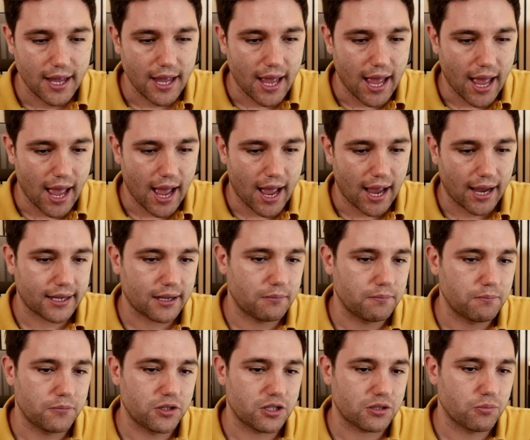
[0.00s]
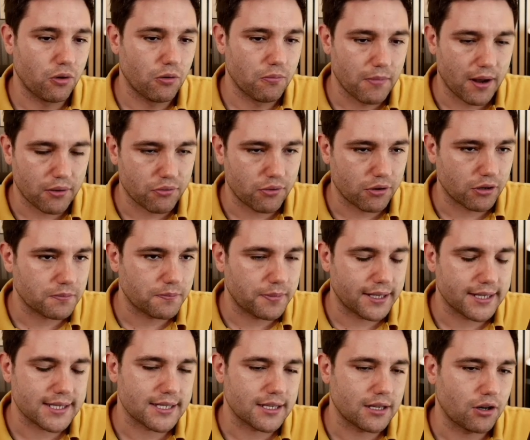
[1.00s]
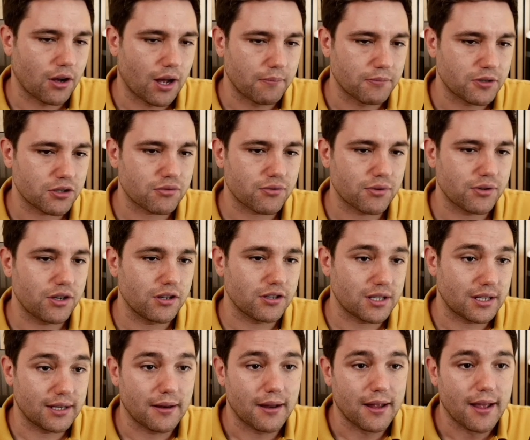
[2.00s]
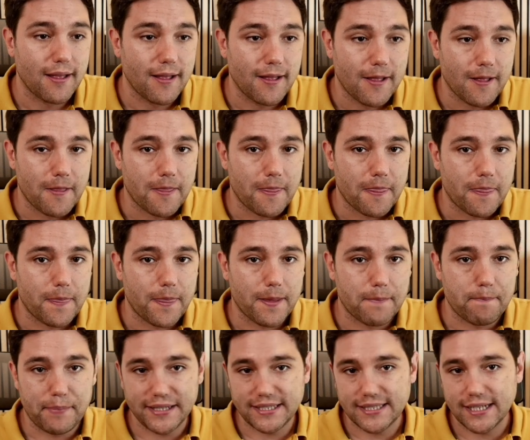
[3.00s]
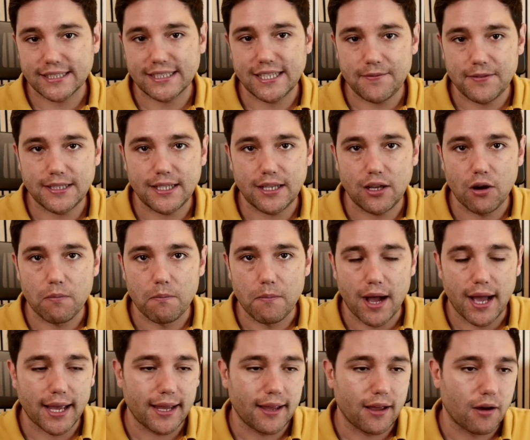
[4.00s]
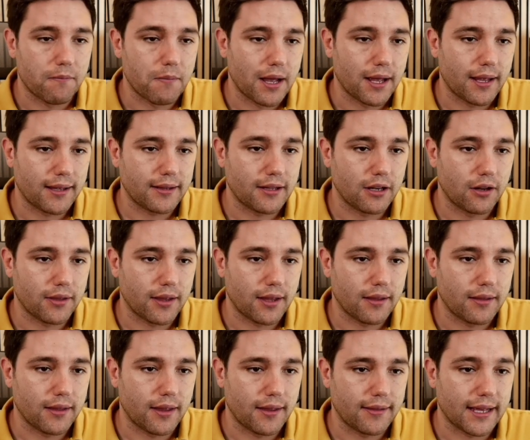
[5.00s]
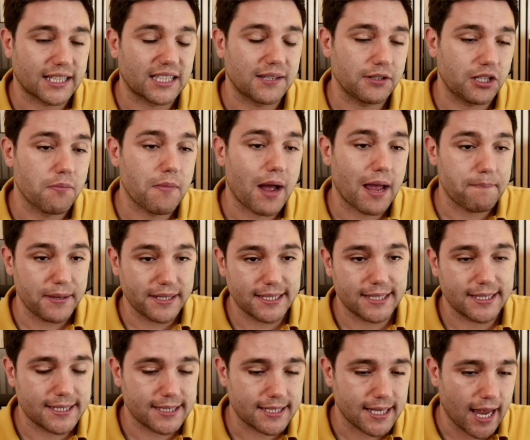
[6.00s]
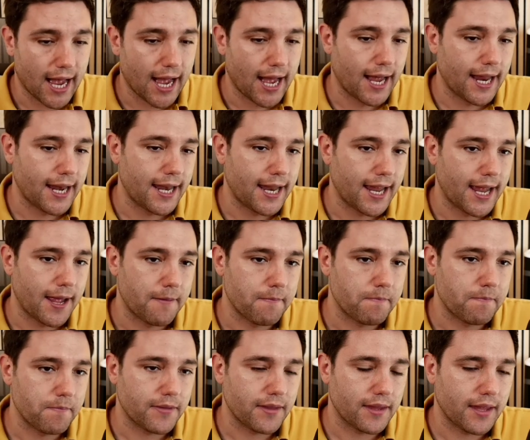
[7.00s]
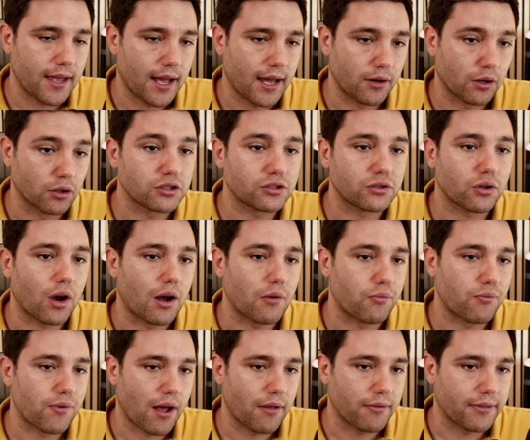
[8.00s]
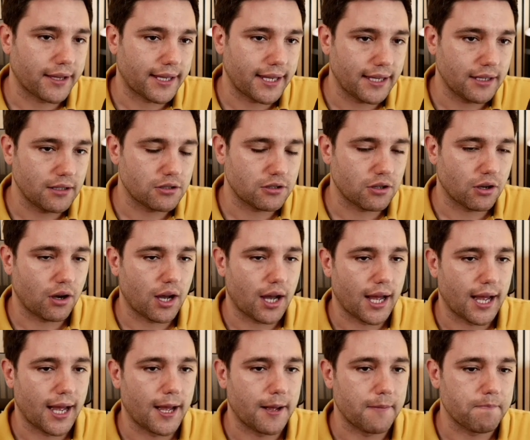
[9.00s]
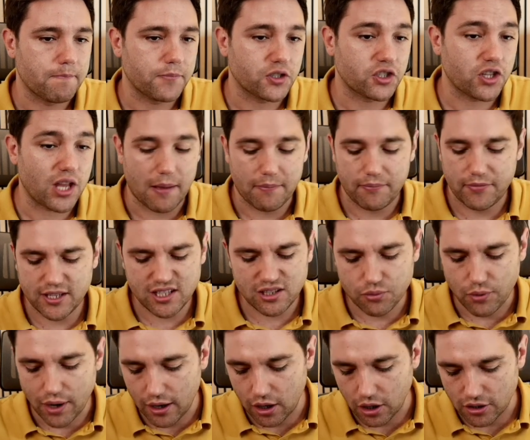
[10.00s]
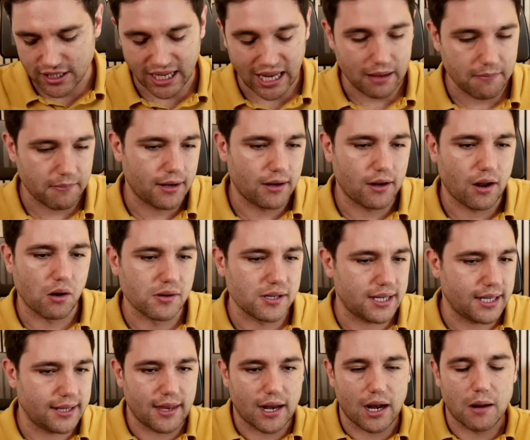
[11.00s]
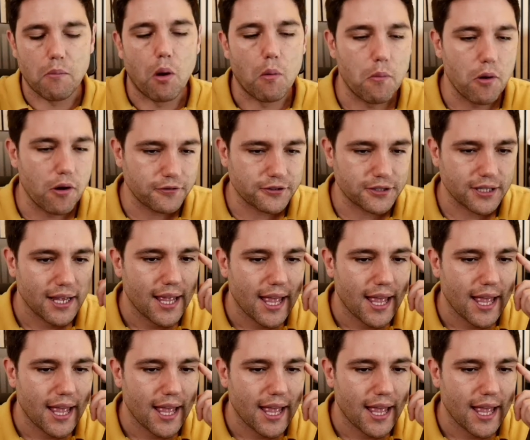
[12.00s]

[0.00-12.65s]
I can just move my rooks, but I'm just reducing the piece activity of my the activity of my pieces, and also around the king. So yeah, this is where I lost the game, and obviously there are more moves.